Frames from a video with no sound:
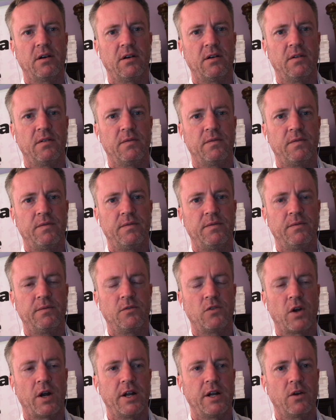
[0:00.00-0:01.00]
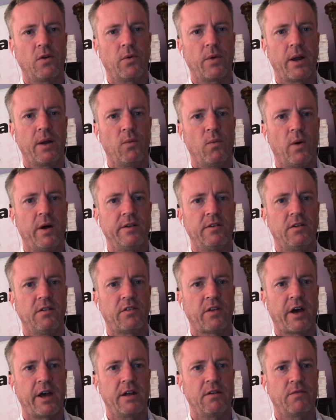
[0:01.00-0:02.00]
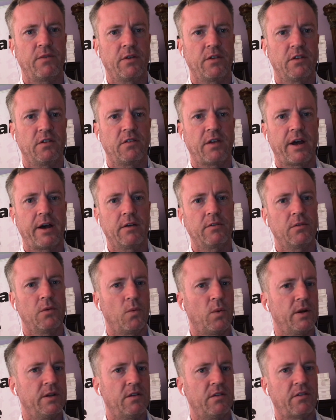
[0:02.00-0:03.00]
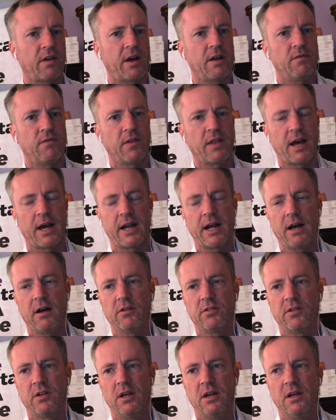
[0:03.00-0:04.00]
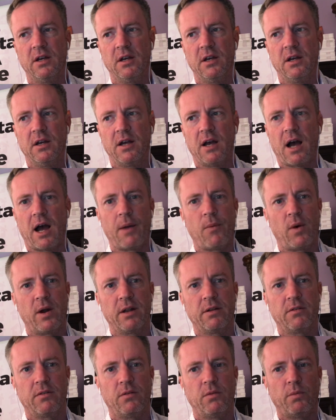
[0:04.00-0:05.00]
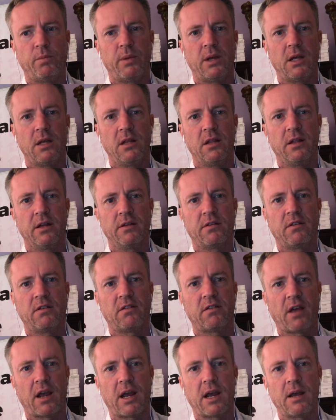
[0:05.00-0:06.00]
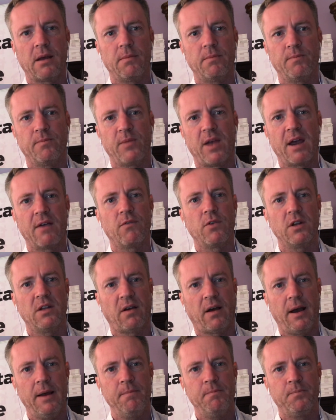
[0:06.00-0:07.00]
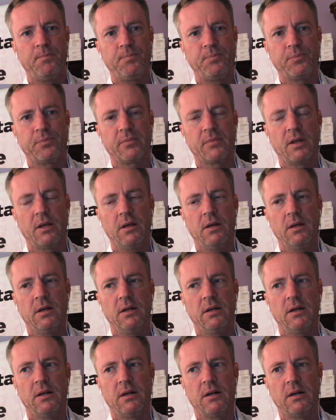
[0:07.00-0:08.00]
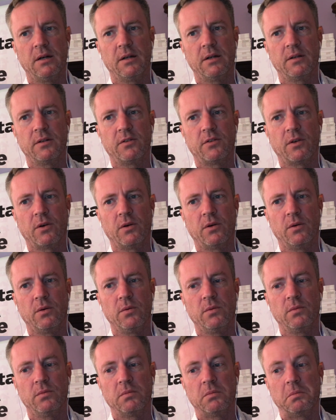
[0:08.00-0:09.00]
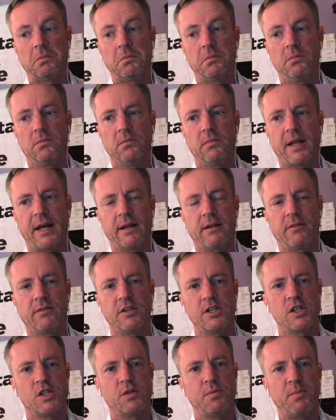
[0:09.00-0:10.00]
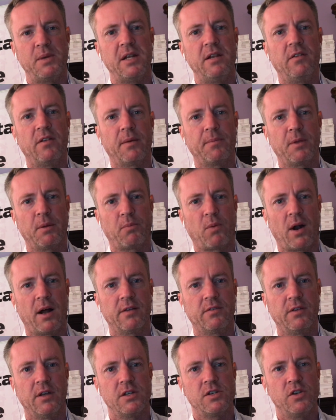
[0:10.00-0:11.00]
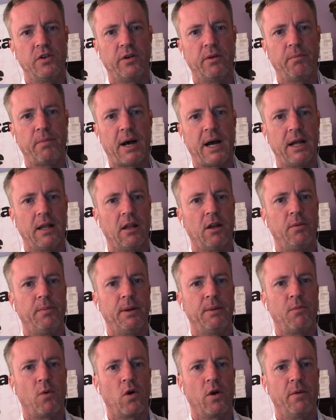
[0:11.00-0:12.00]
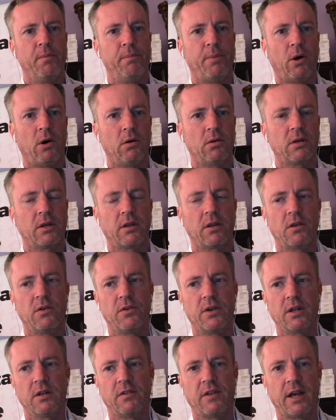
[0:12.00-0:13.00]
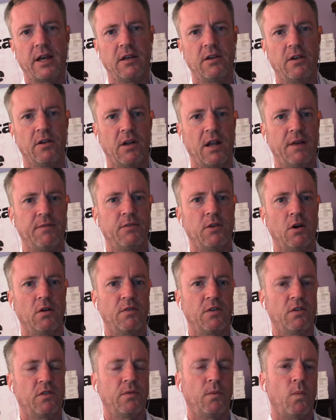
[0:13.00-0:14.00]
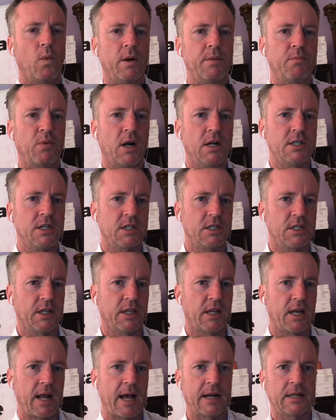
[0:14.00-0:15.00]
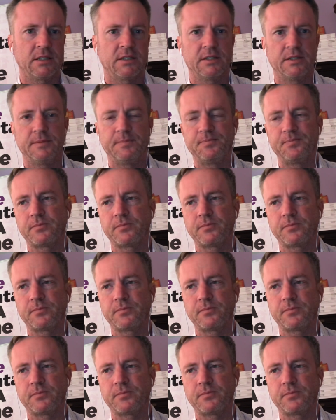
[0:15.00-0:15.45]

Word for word: of trying to create one design for this house and one design for that house. I want it to be the same every time. Uh, so that just speeds up the process. You can buy a little bit more in bulk. You can take your leftovers from one project to the next.